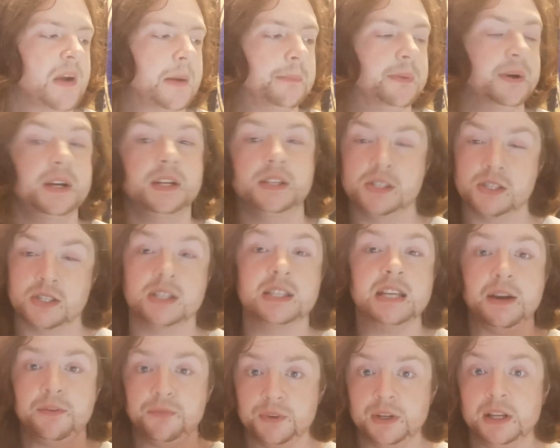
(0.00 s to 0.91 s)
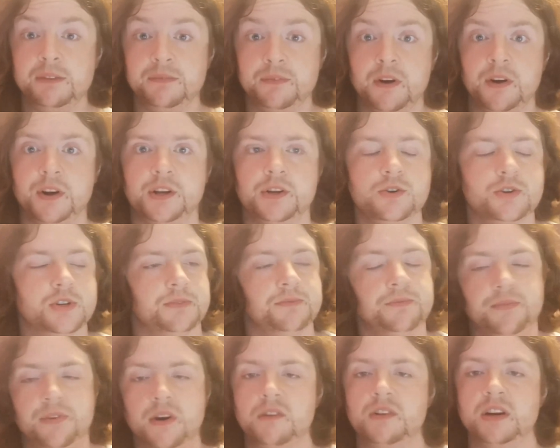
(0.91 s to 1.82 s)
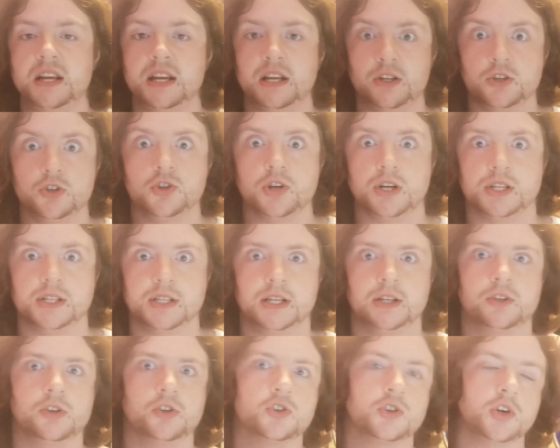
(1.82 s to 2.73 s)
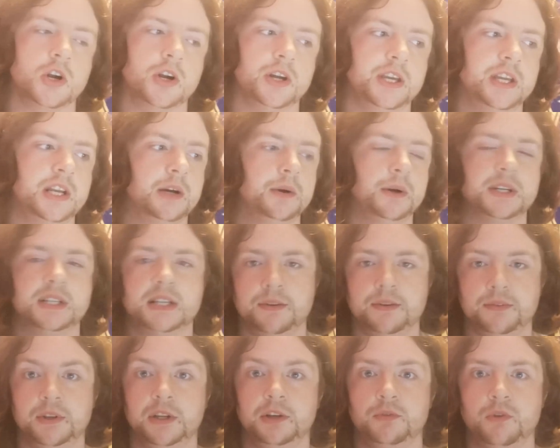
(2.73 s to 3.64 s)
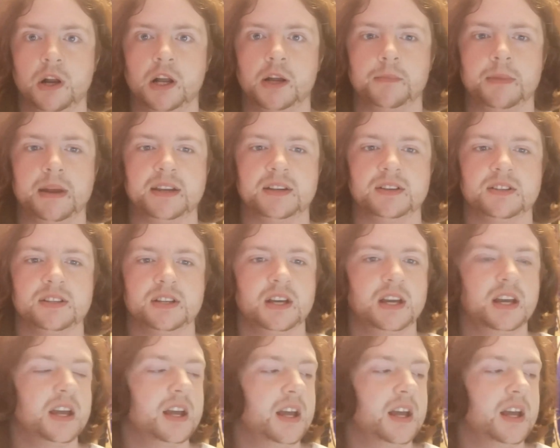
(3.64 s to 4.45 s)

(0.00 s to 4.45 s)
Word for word: But it's definitely very good and very interesting to try. You know, I definitely recommend